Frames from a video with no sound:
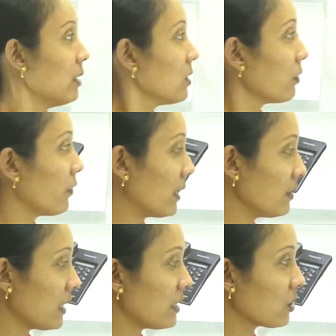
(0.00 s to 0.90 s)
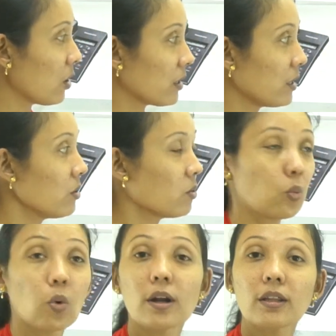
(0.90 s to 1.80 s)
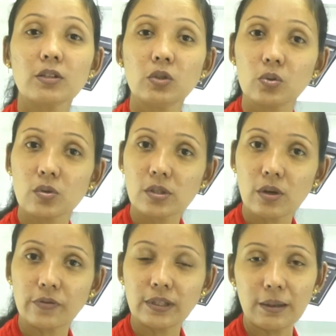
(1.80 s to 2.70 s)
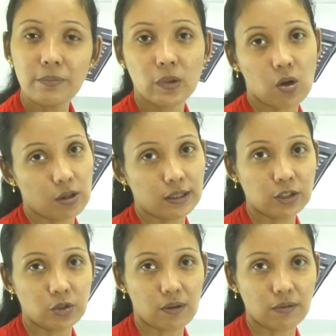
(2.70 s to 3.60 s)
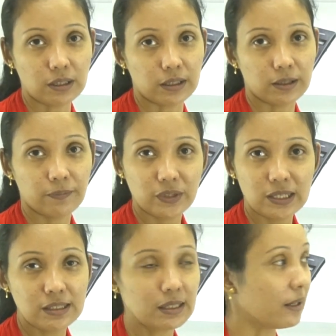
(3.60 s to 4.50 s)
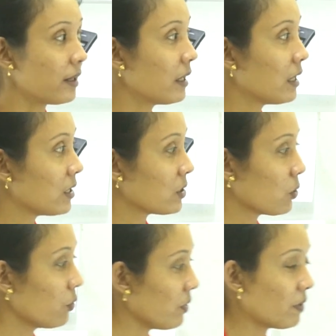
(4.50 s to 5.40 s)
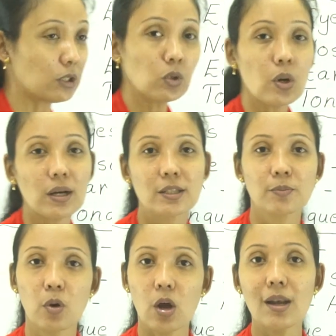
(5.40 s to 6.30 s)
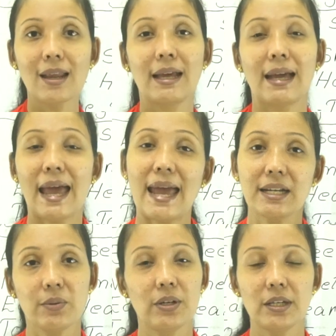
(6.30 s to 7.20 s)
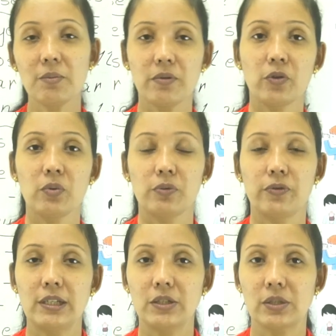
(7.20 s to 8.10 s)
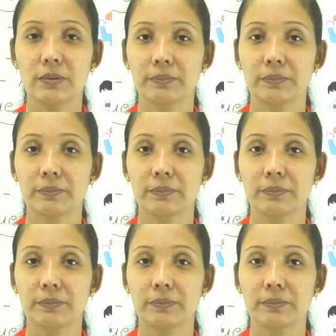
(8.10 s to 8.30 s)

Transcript: So five sense organs, what are the use of them? All that you have learned. Yes, children? So we will do a small activity before you finish.